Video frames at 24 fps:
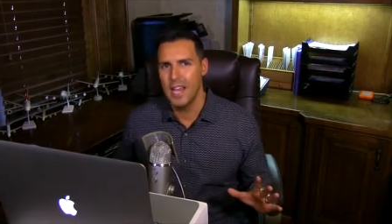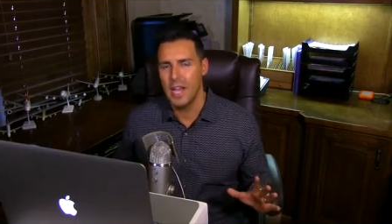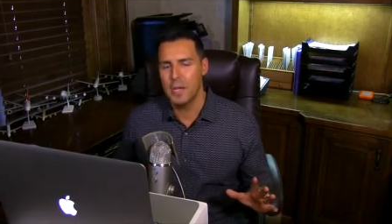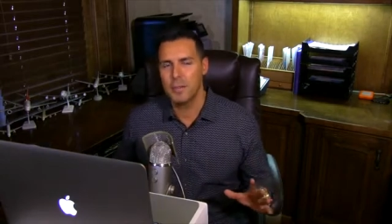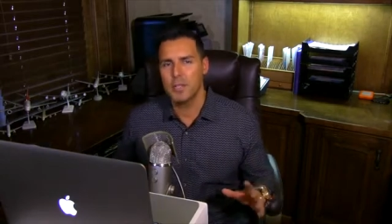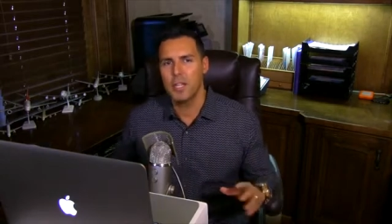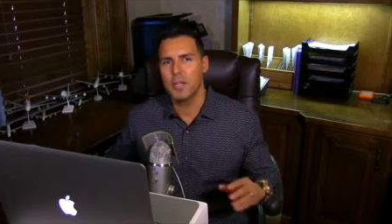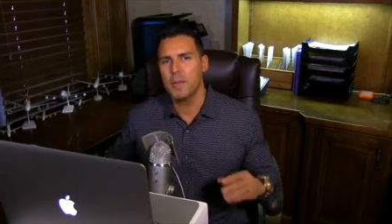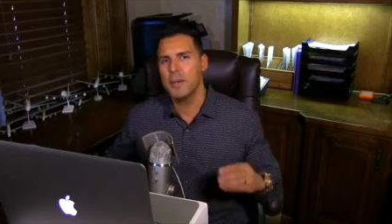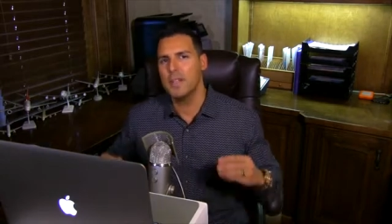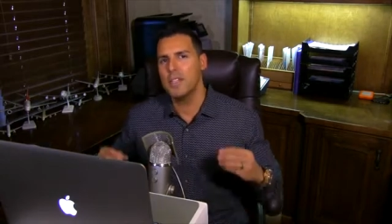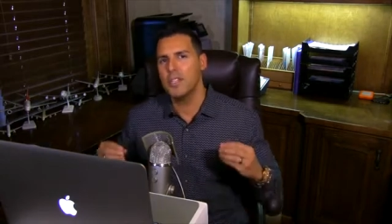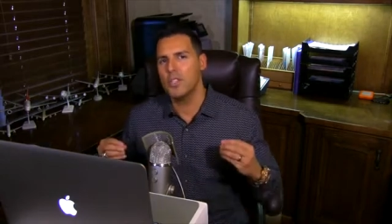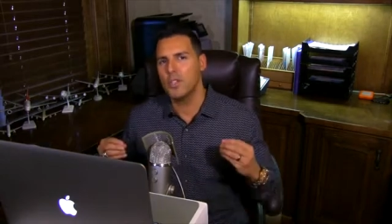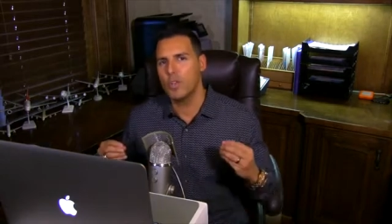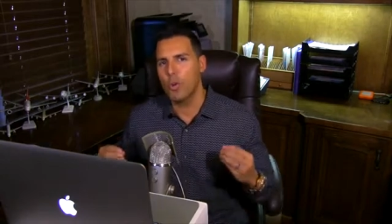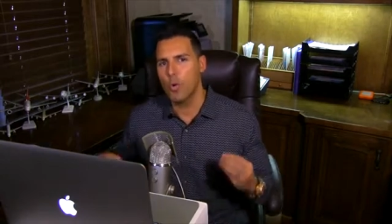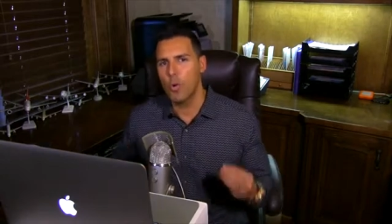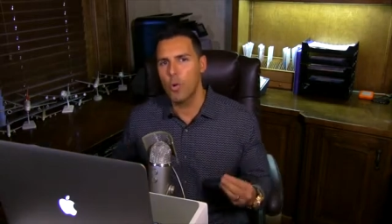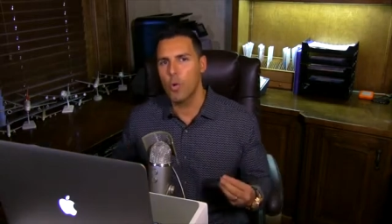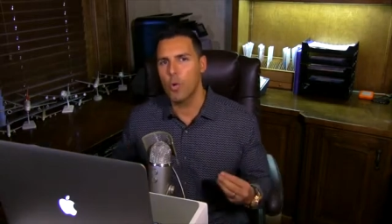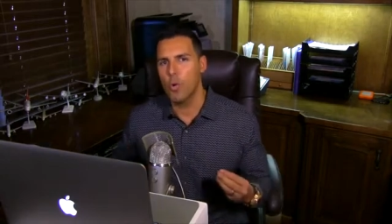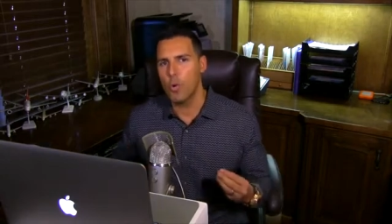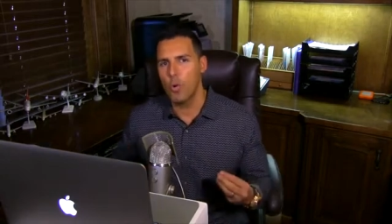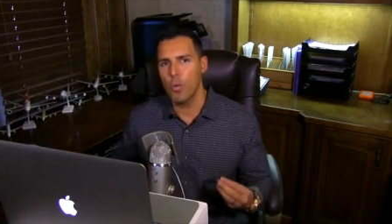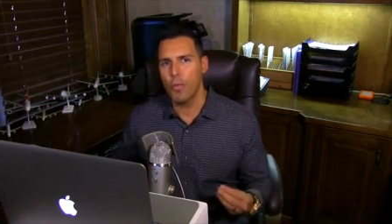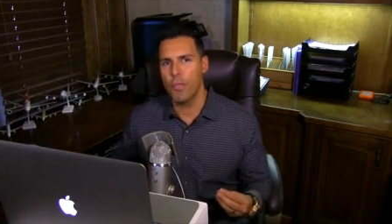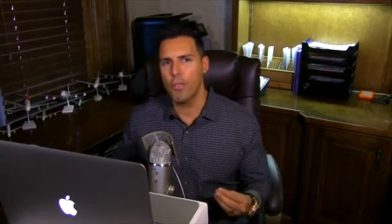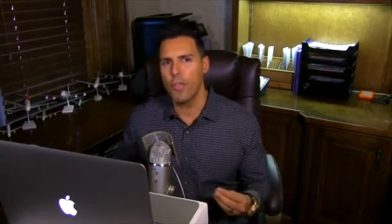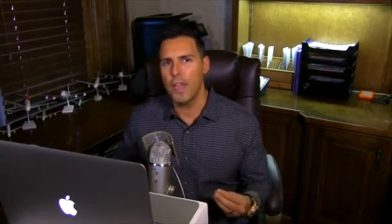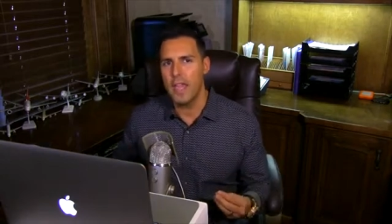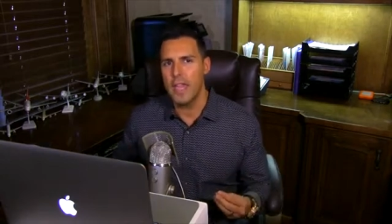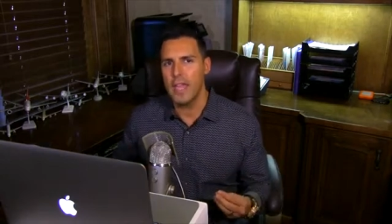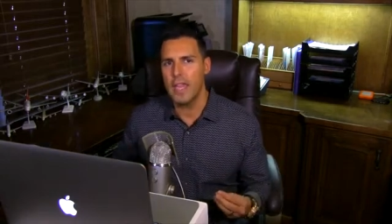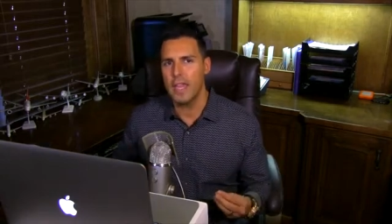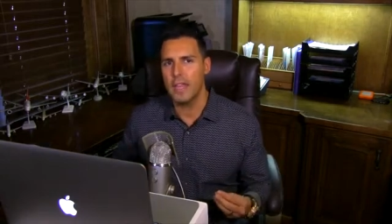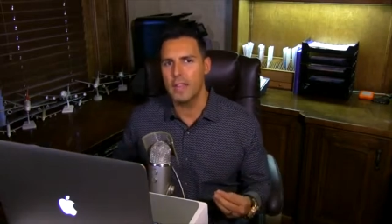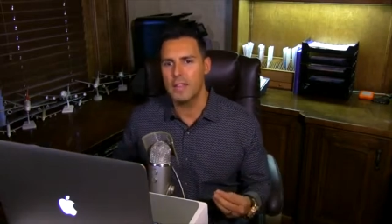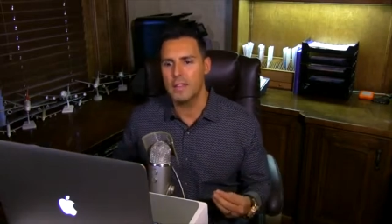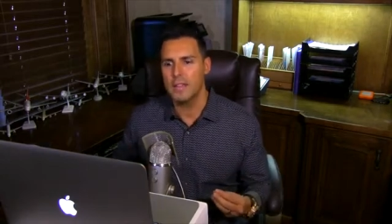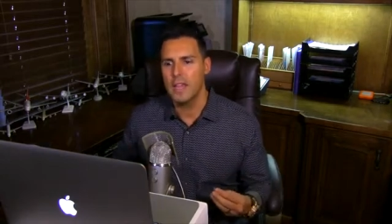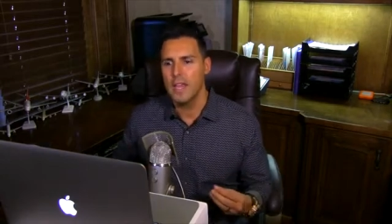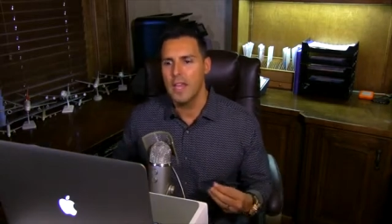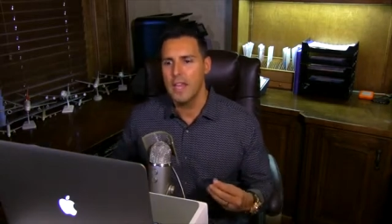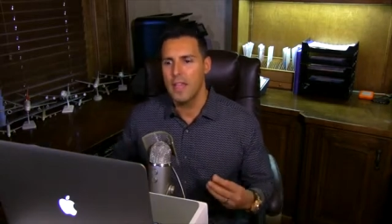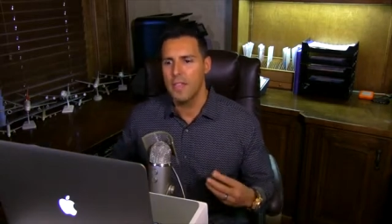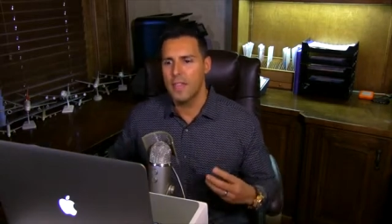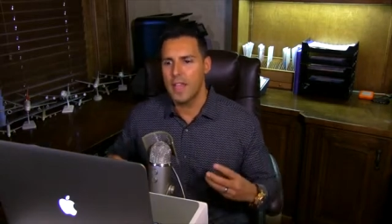I'm talking about these cool things
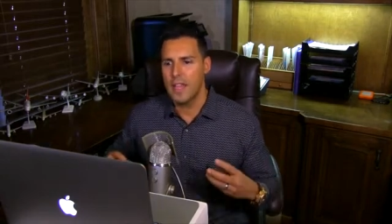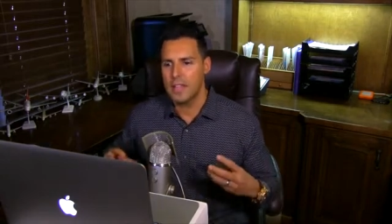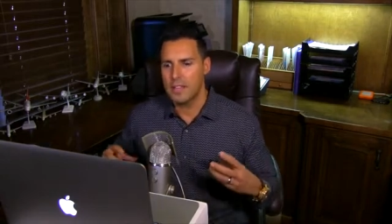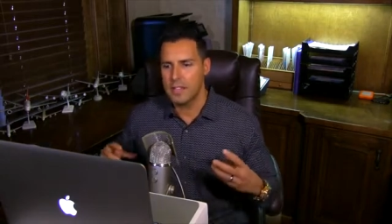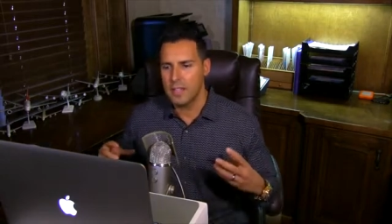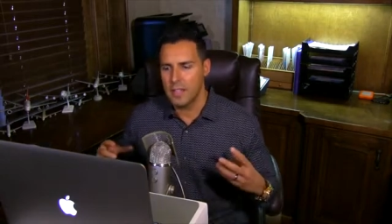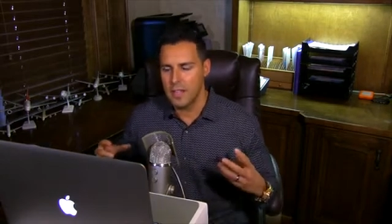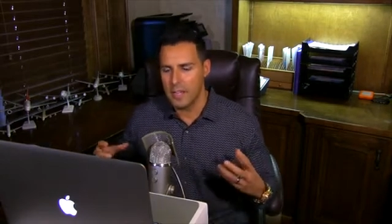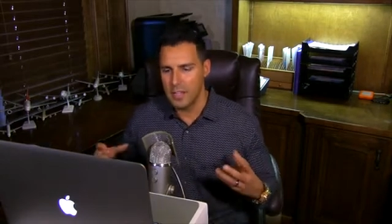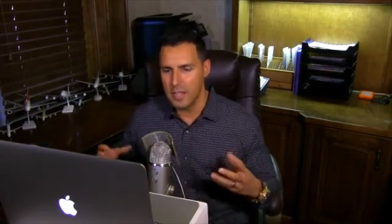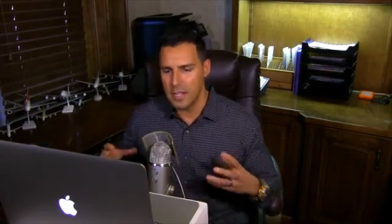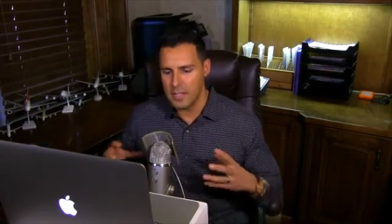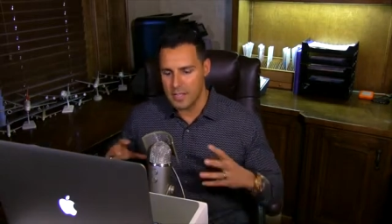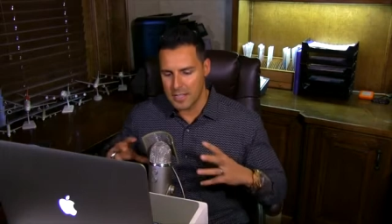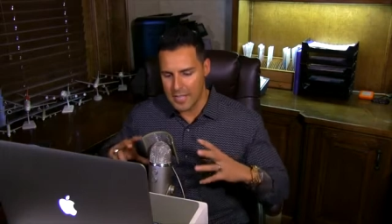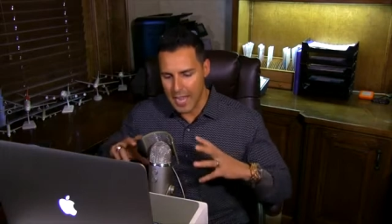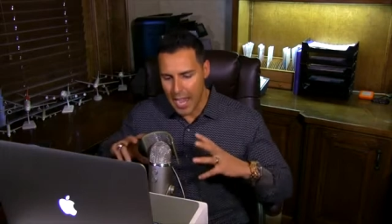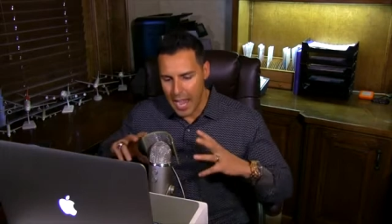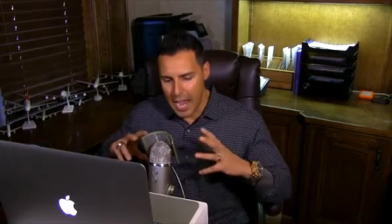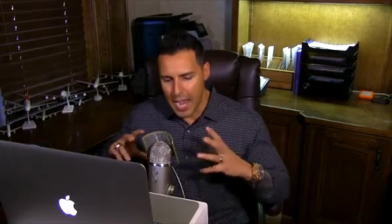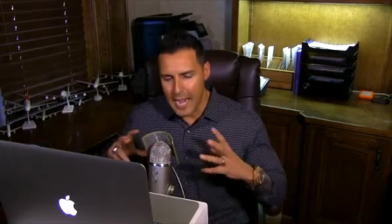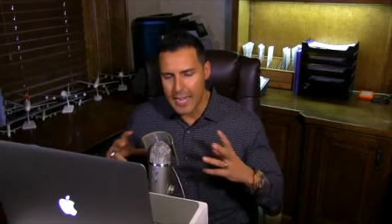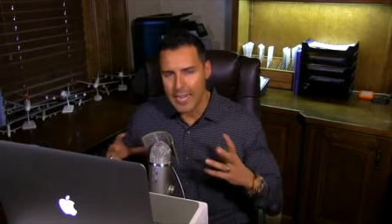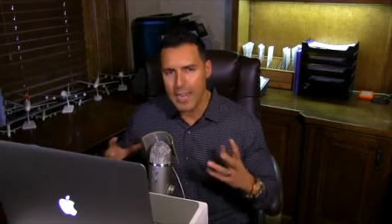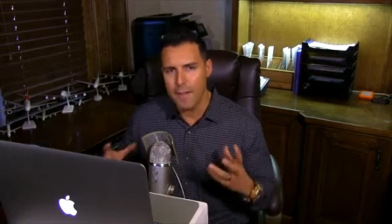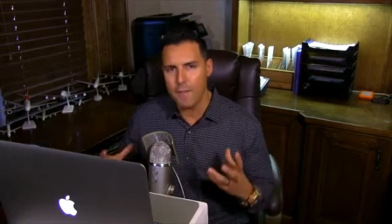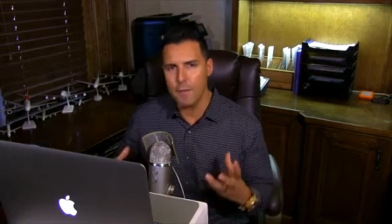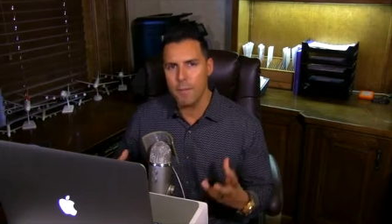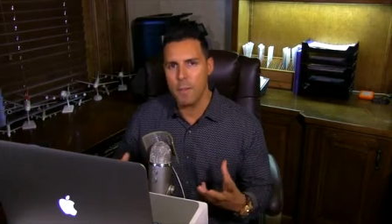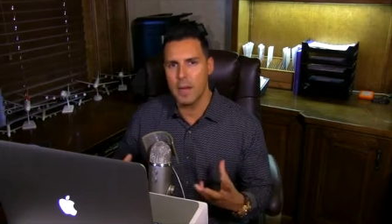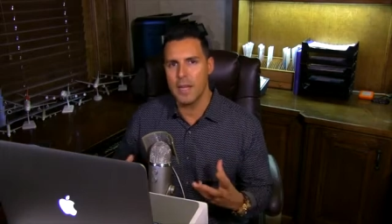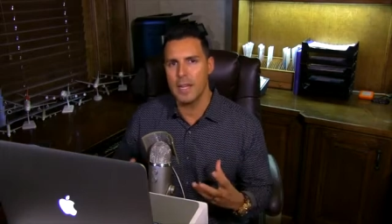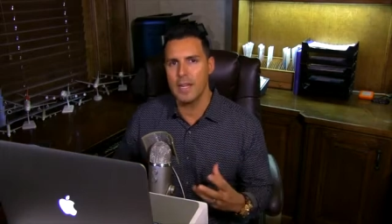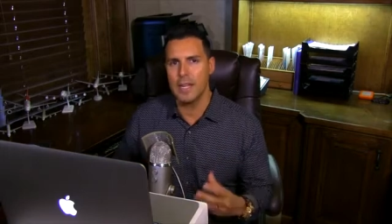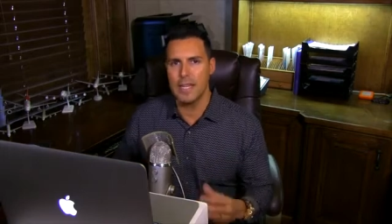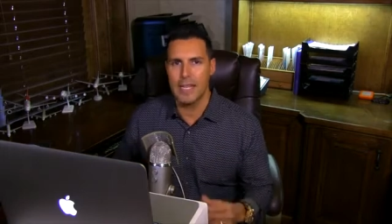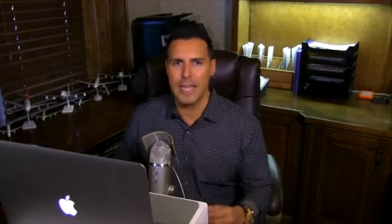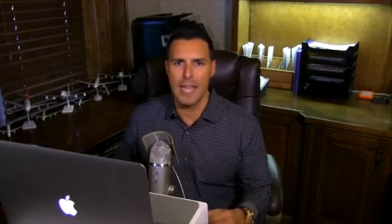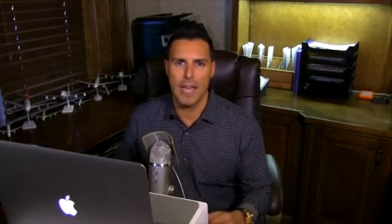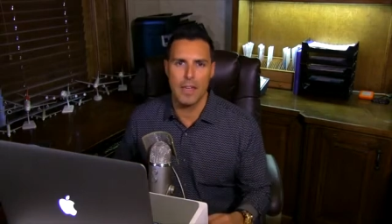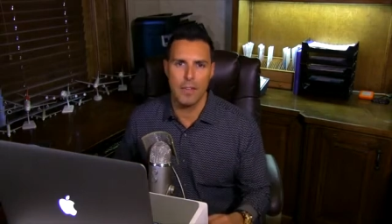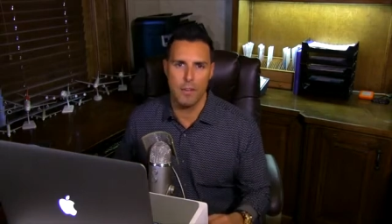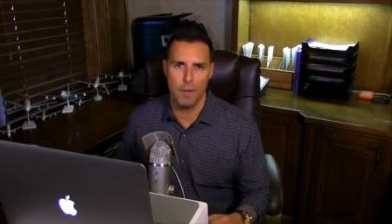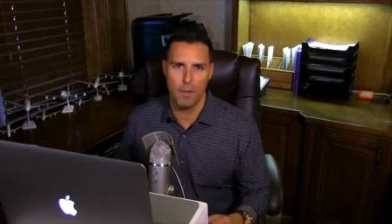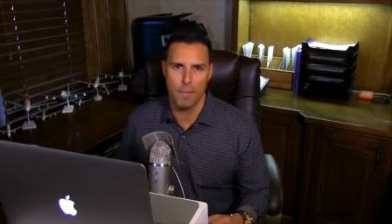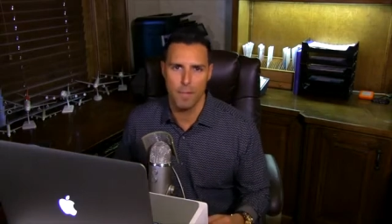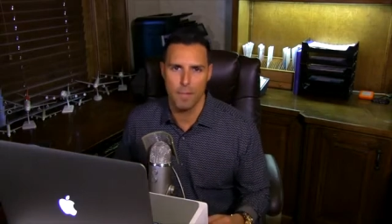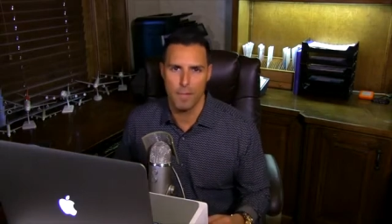that's tying everybody
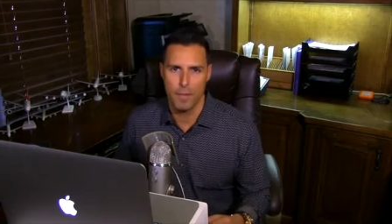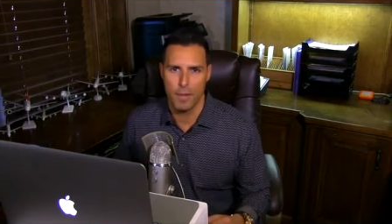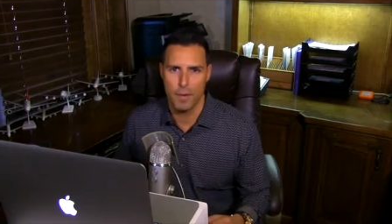together.